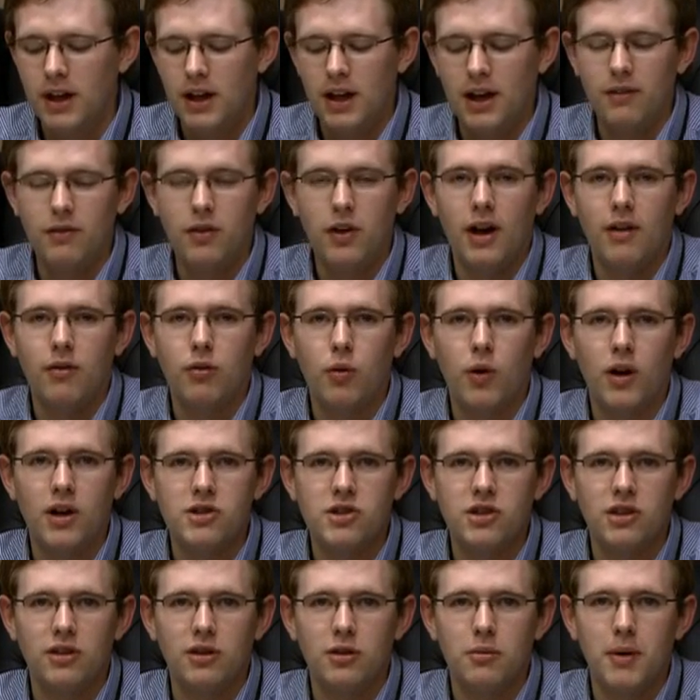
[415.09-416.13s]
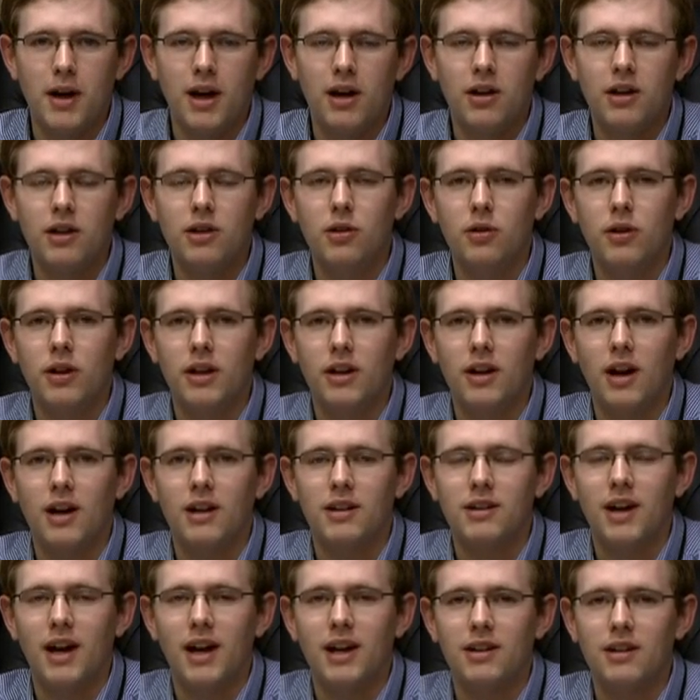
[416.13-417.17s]
If you have questions about it, you can
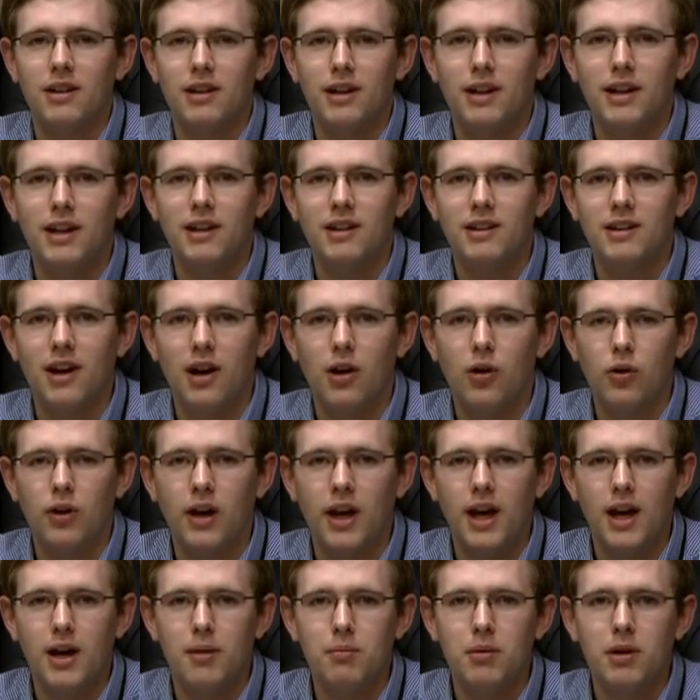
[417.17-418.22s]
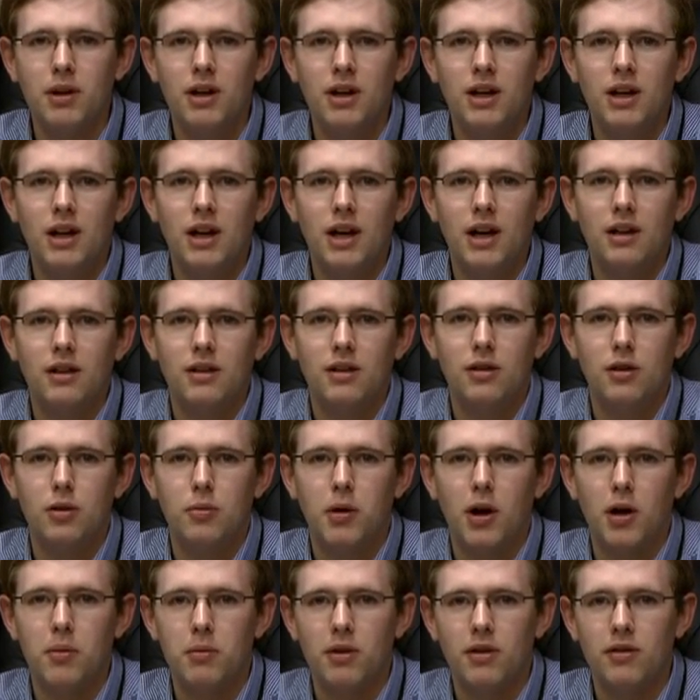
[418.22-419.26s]
contact Anita Telkamp at the
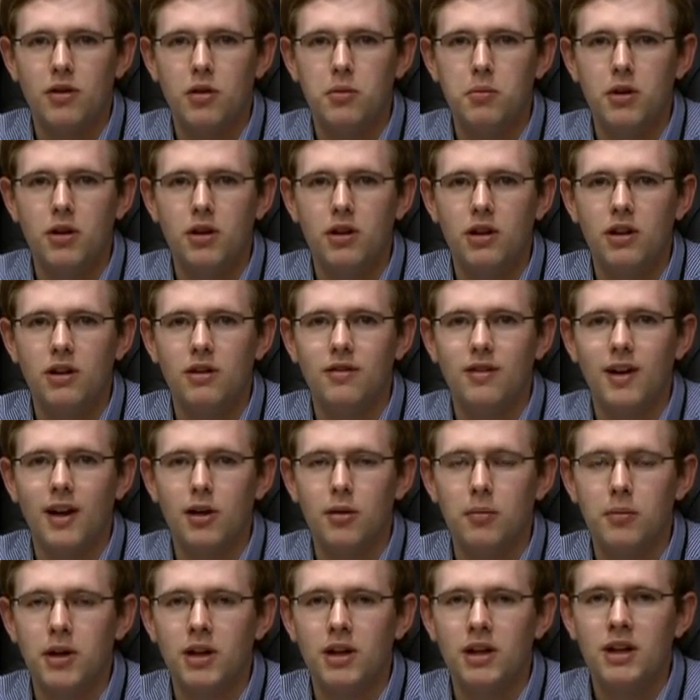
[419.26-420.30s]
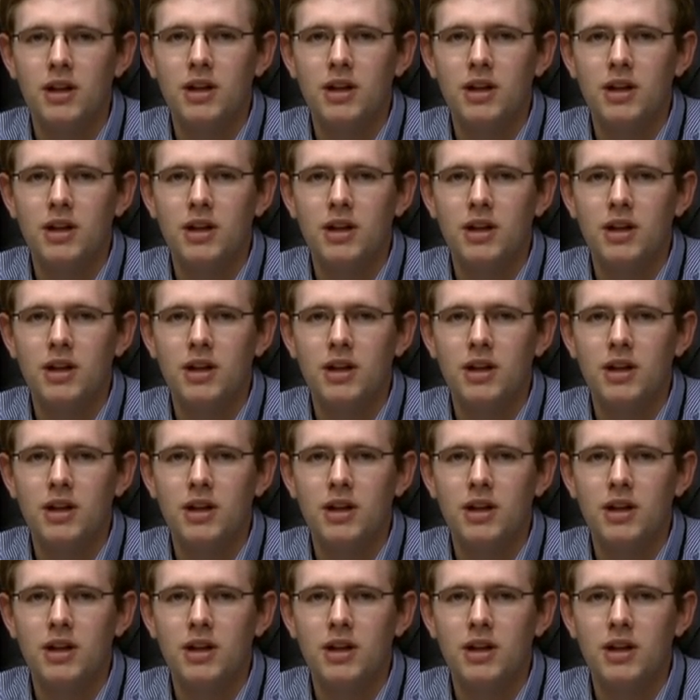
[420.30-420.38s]
Department of Community Development.